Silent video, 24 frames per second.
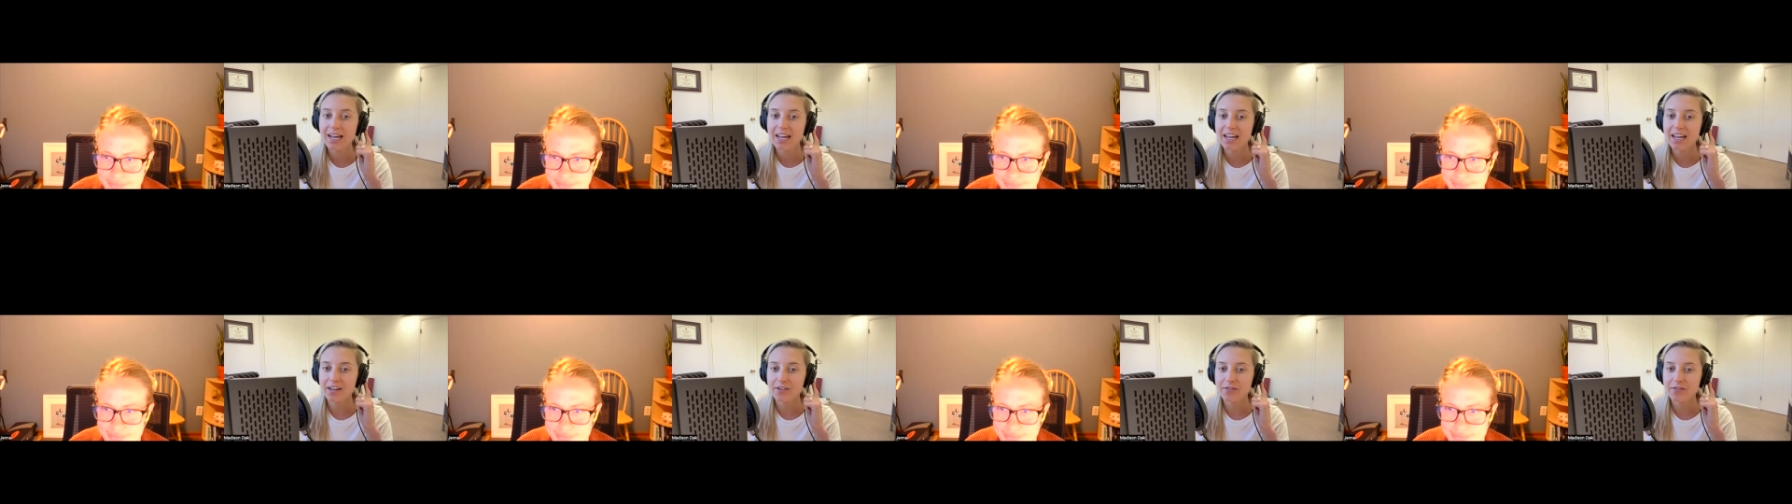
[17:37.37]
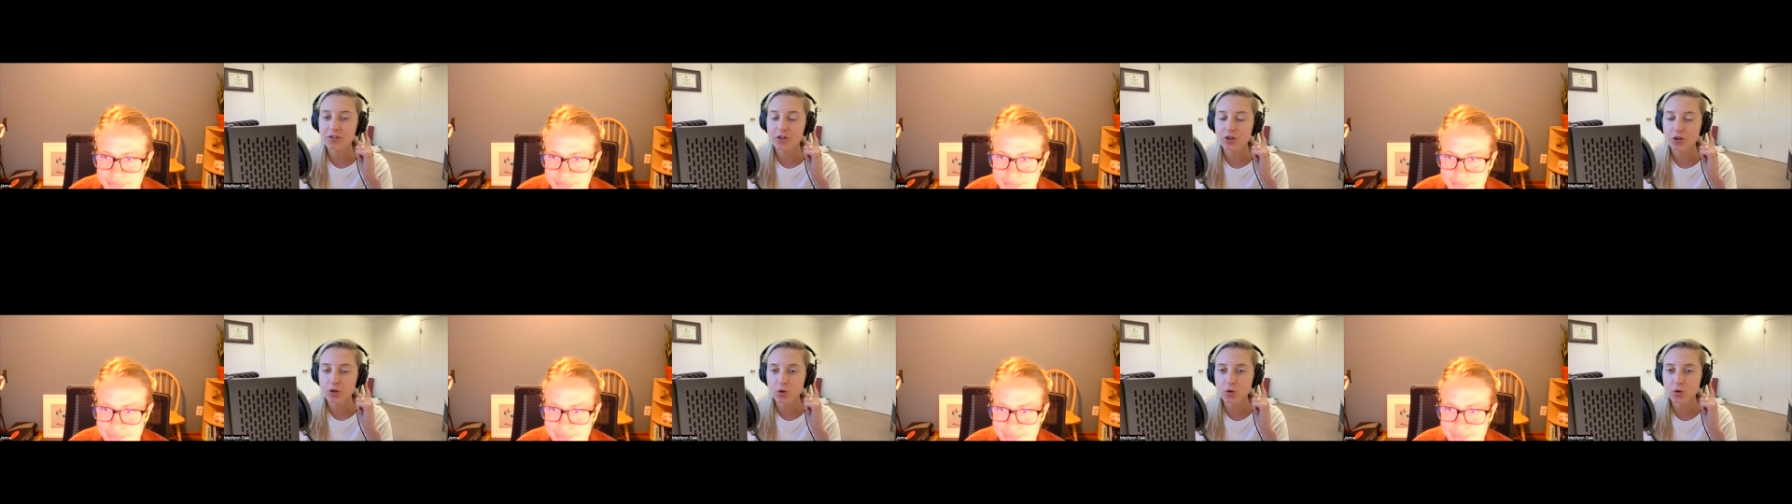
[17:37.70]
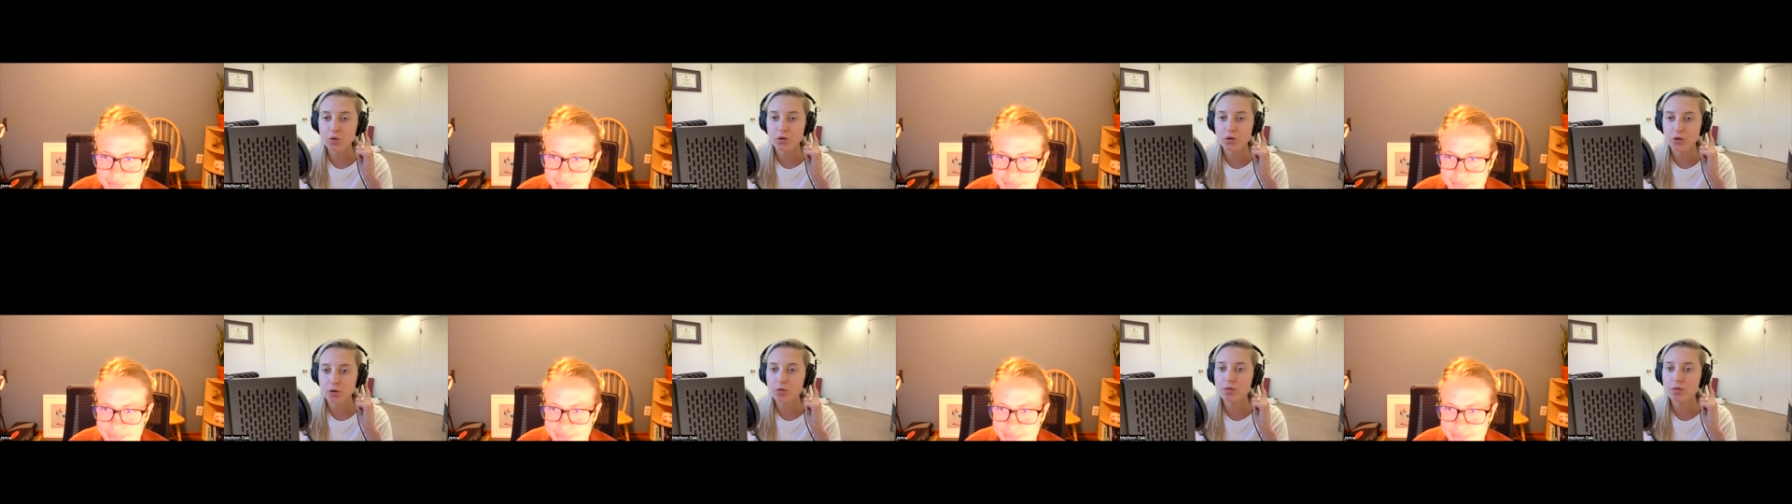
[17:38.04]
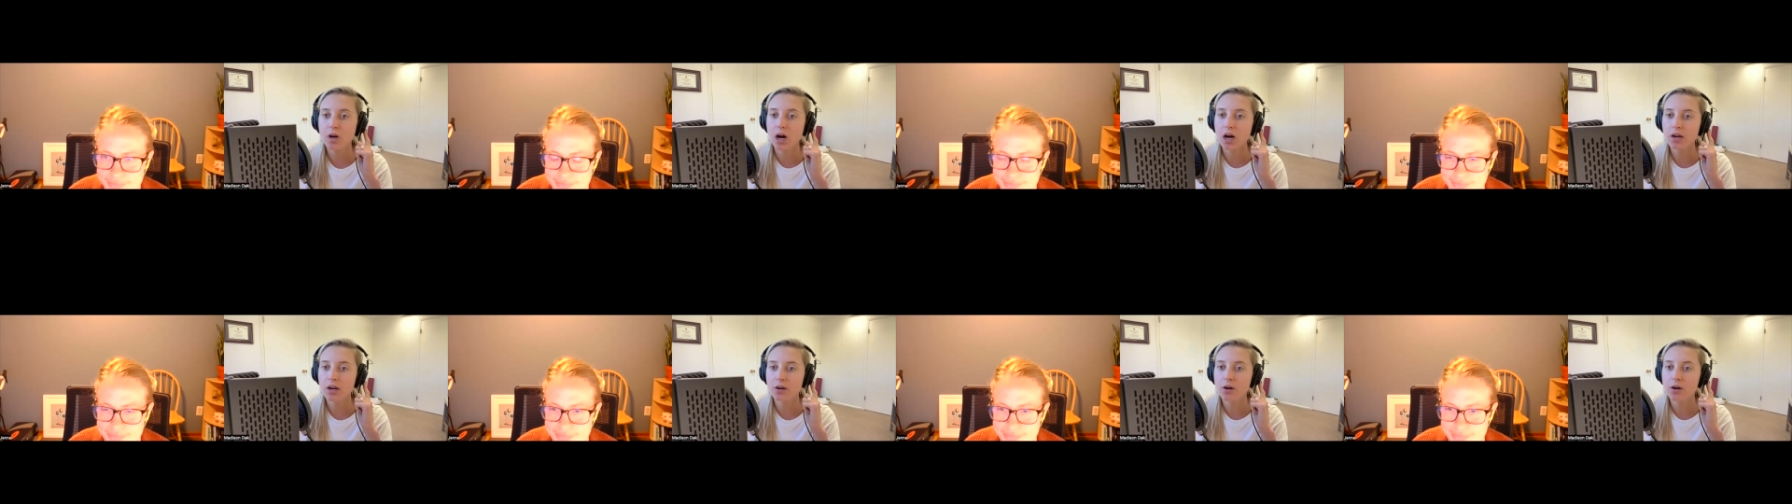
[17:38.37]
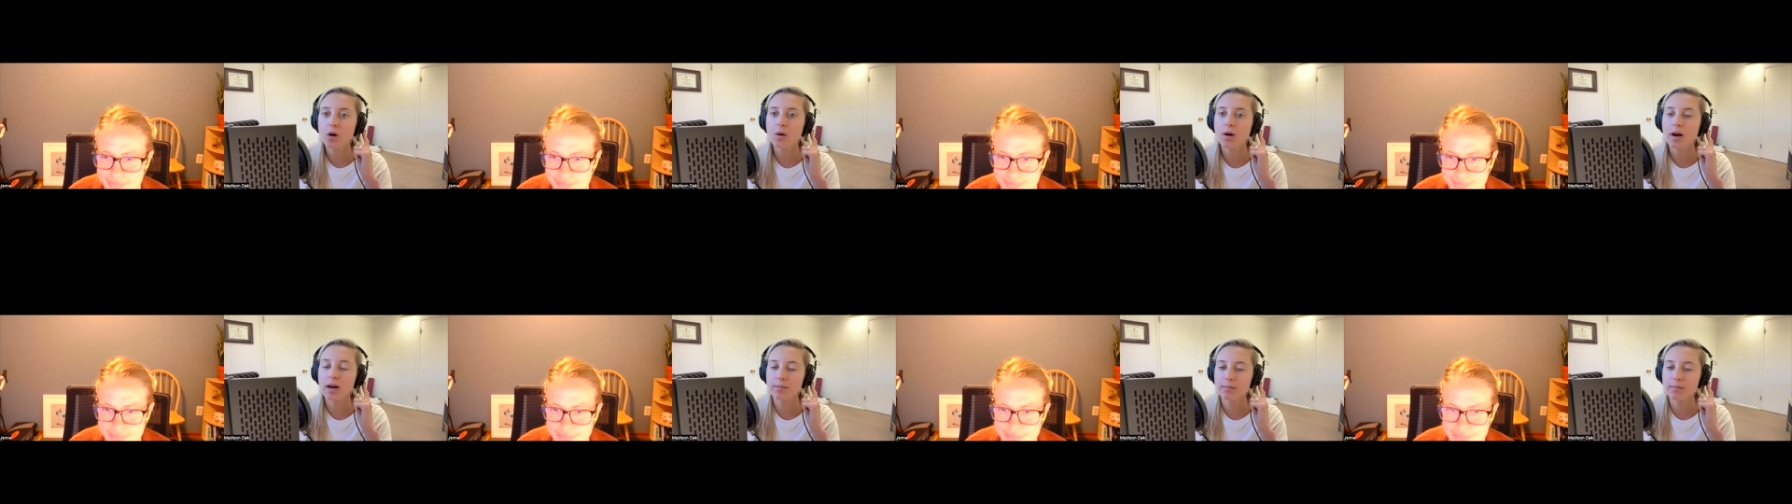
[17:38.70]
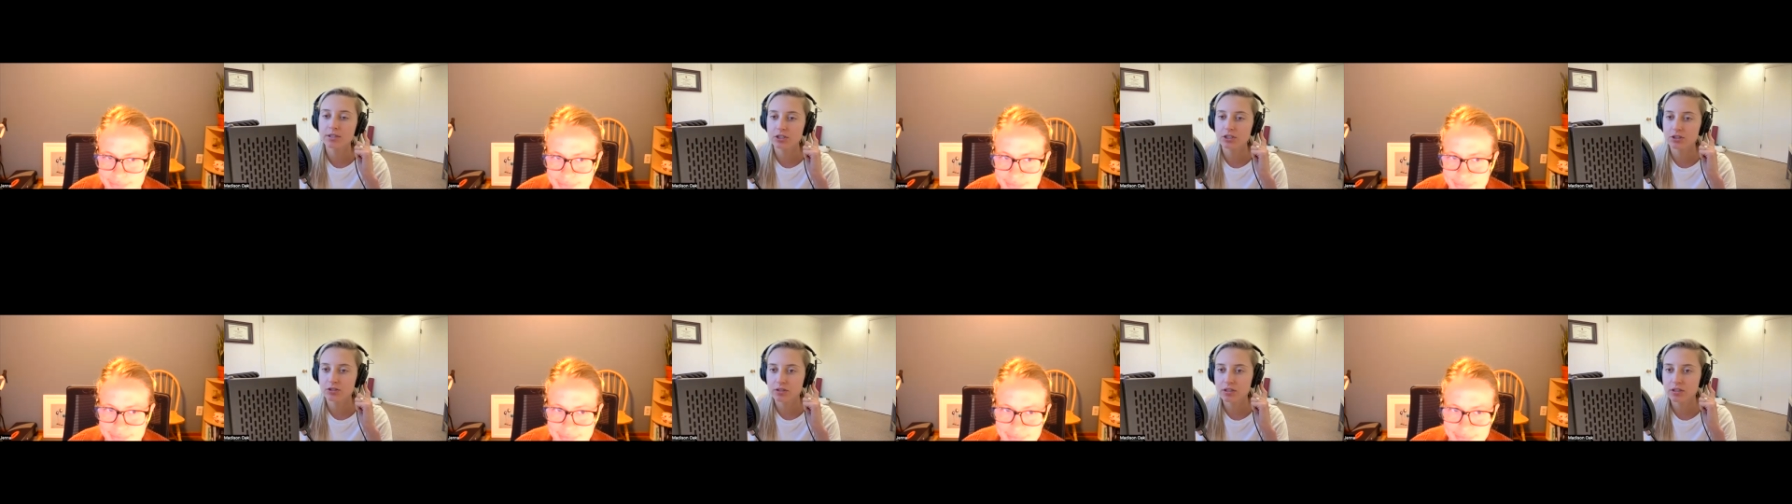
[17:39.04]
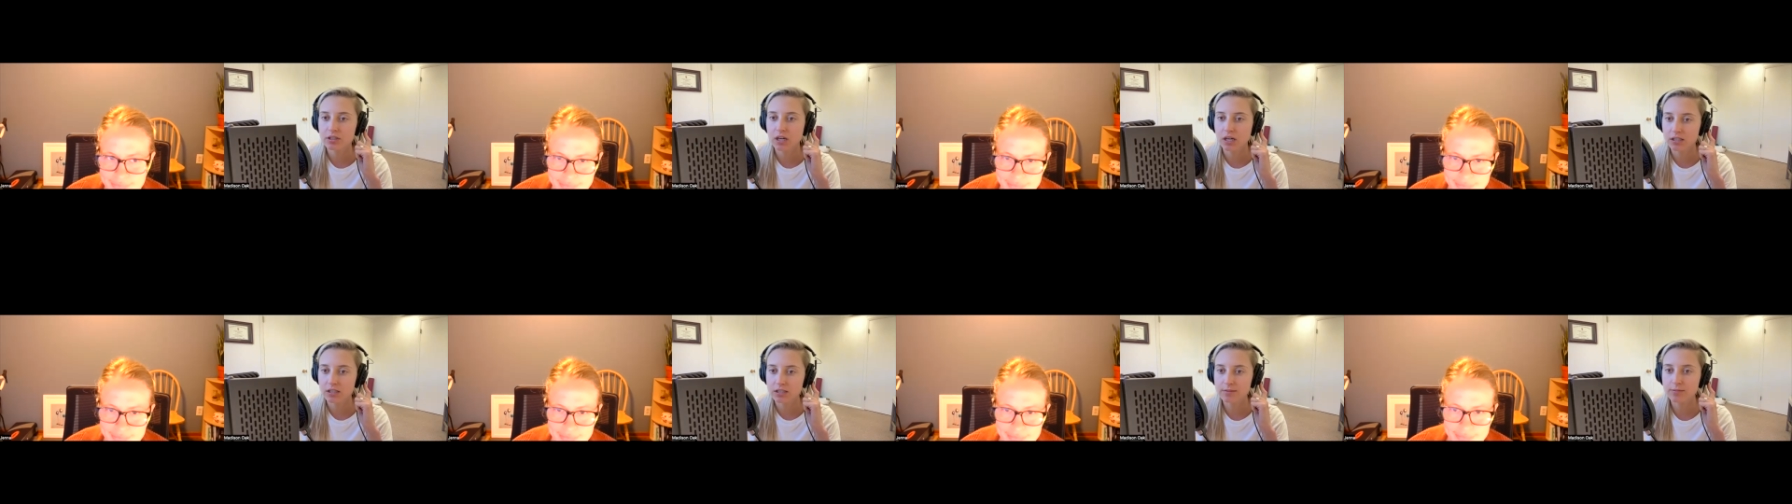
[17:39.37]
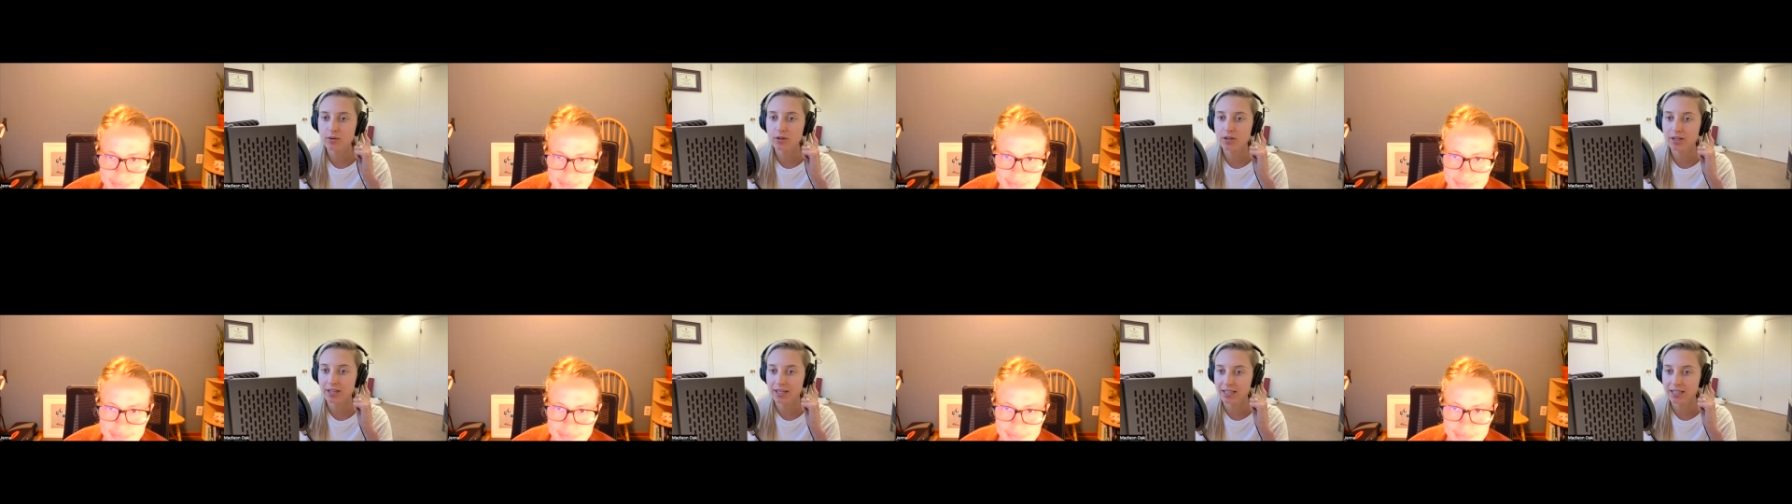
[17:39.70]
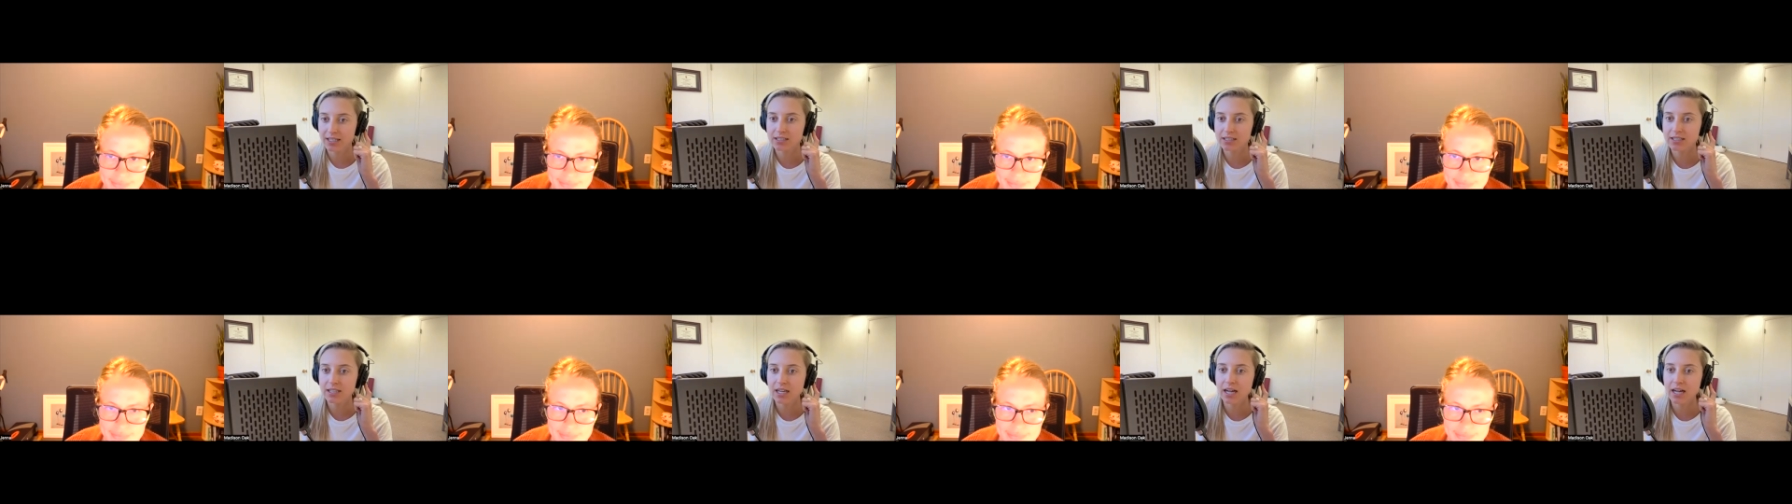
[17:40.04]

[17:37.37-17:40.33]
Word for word: if you do not know how much your deductible is